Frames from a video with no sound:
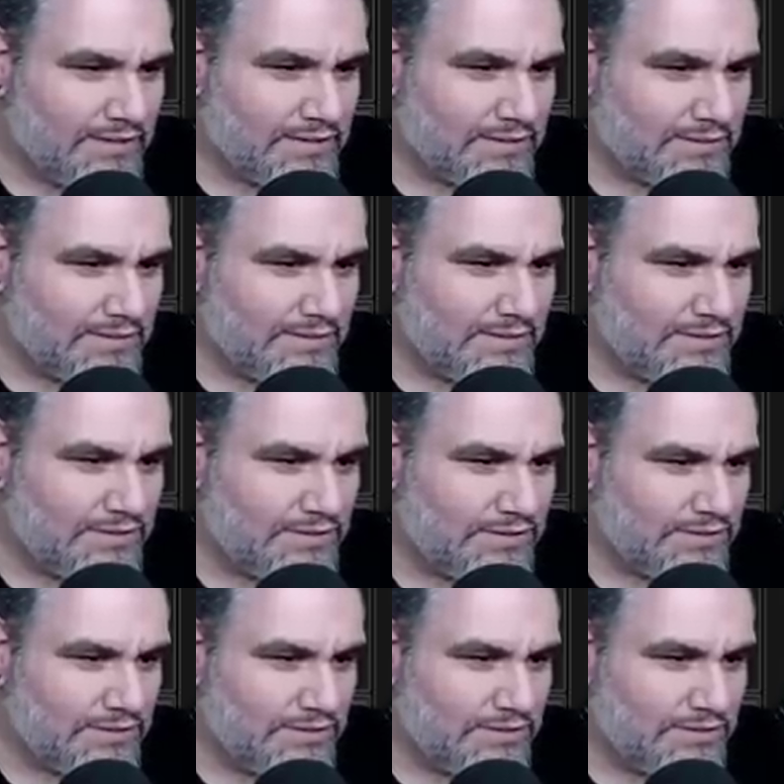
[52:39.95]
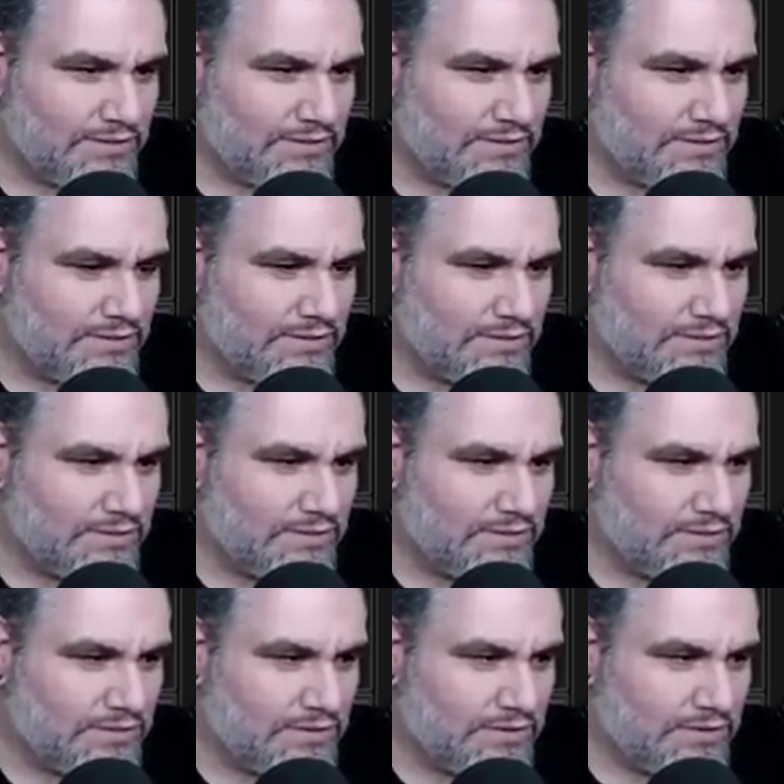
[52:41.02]
So, 1, 2,
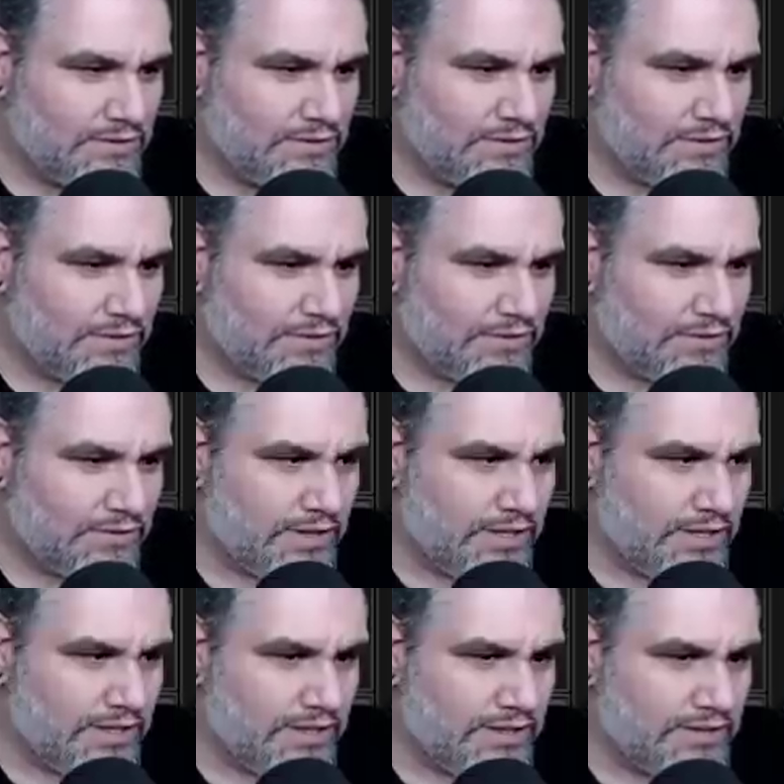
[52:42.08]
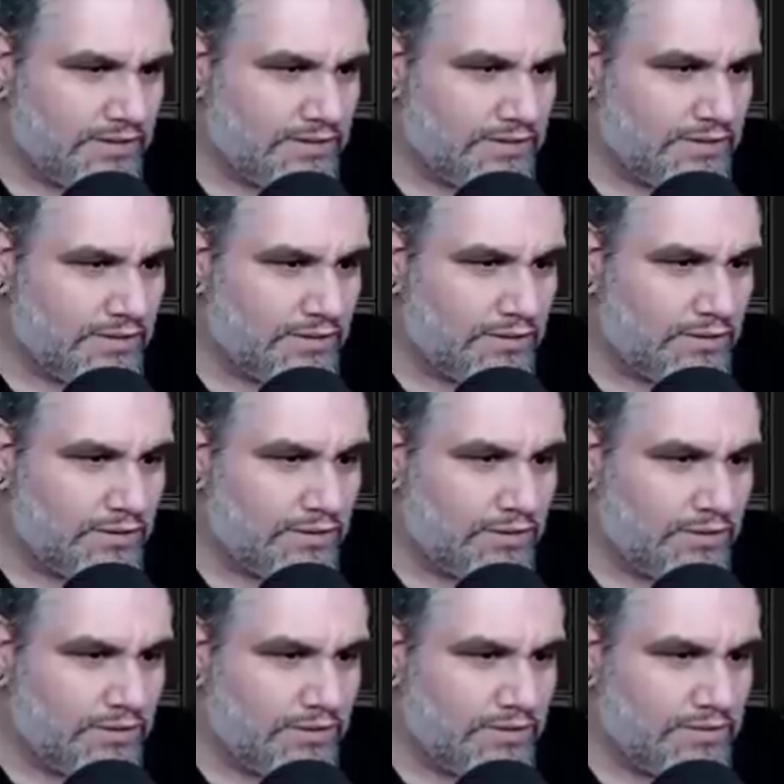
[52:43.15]
3,
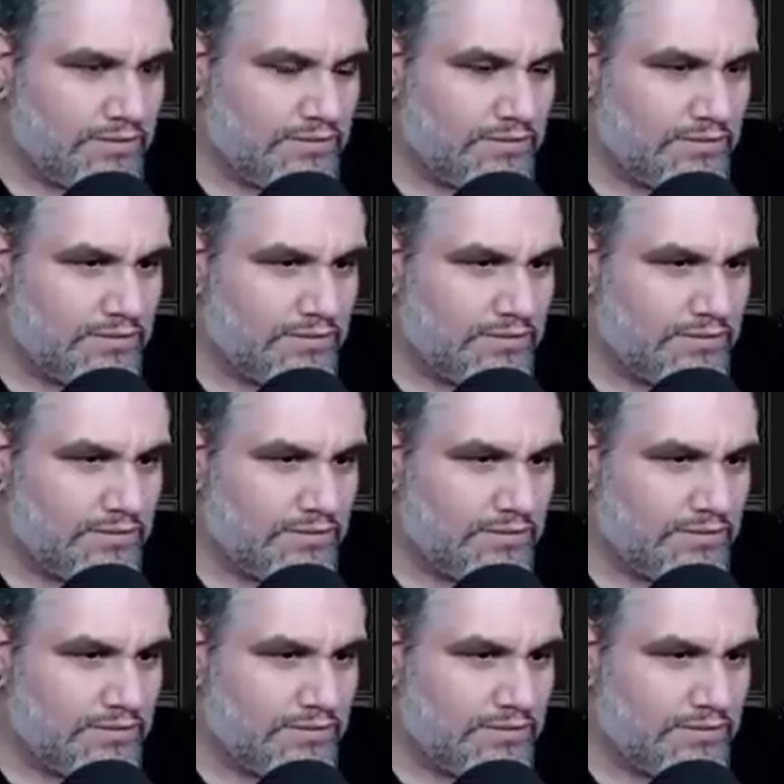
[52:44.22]
Okoko.